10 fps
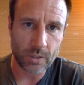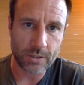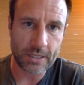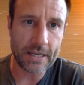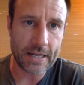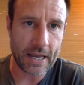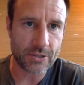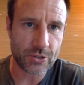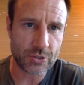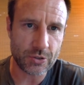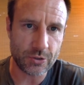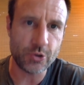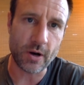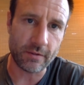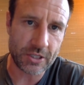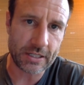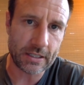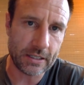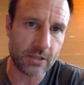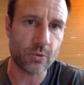Katie asks, did you ever take
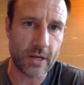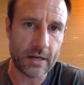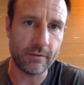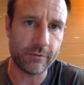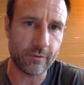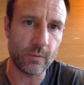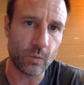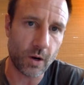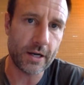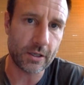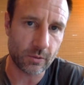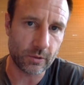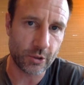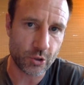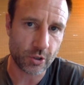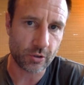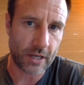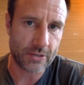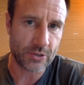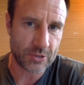any creative writing or literature
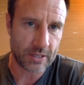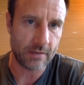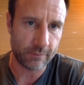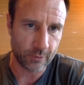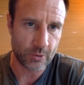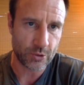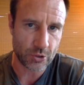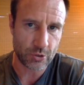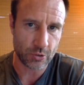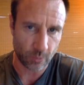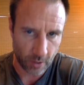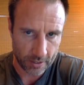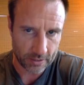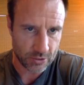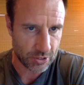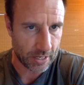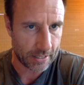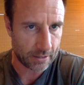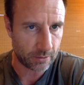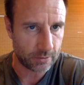classes that influenced your writing
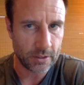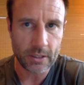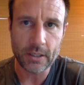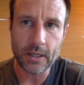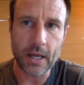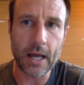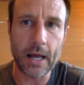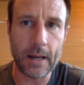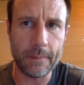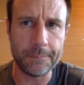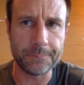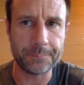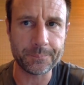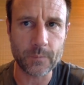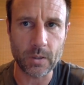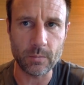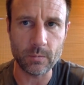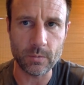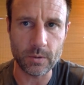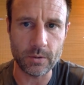style?
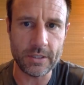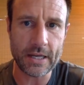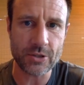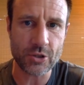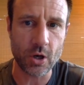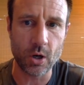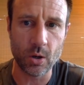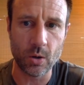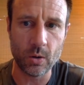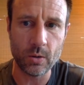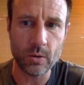Yeah, so